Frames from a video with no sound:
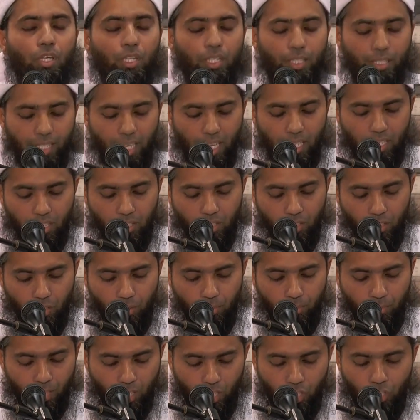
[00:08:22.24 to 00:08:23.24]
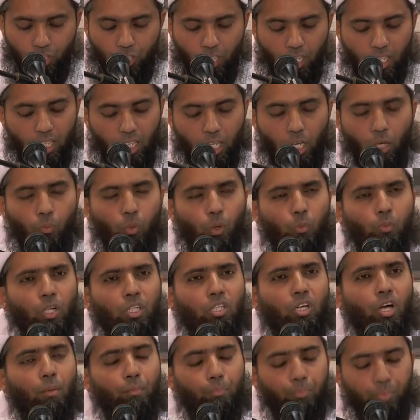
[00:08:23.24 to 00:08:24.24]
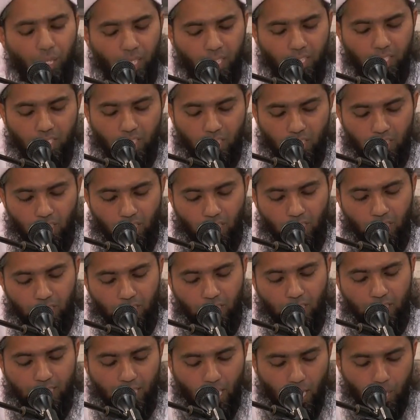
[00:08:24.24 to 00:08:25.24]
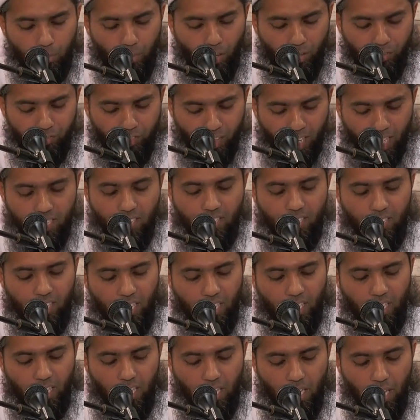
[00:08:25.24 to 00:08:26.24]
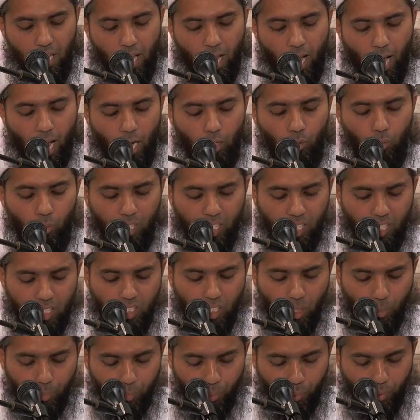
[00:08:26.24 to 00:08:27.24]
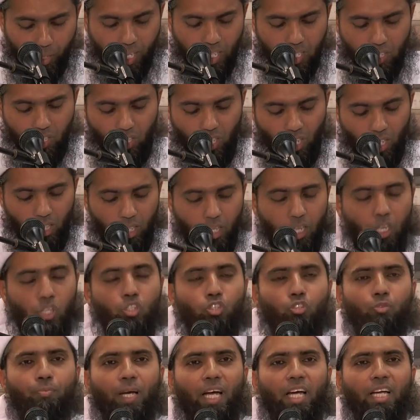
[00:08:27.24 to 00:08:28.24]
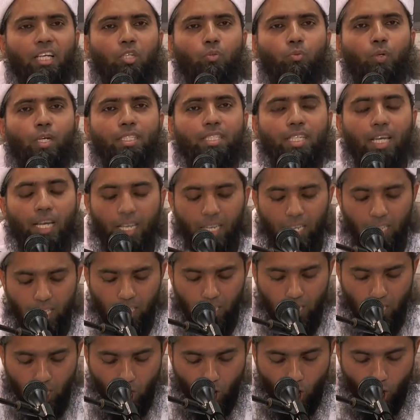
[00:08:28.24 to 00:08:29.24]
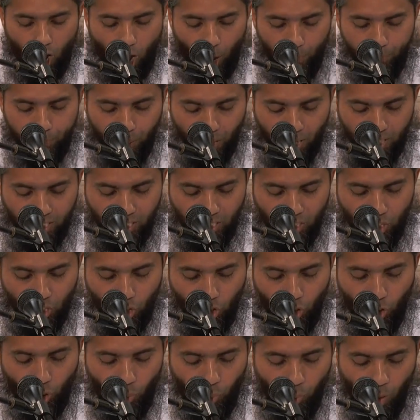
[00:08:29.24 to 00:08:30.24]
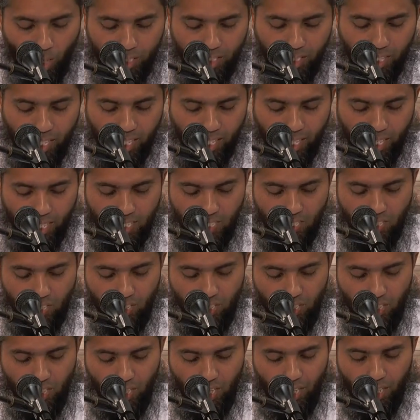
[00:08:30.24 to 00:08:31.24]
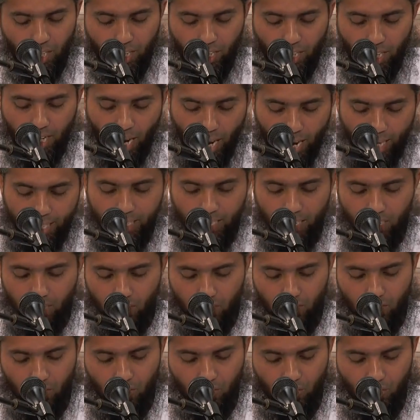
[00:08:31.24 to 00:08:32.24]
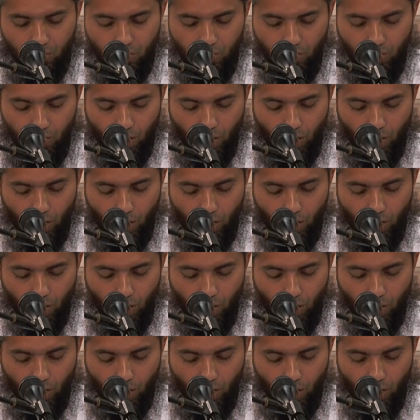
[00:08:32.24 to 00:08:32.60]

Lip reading: that mashallah, we will complete the time of fasting, and we need to praise Allah subhanahu wa ta'ala upon what He has guided us.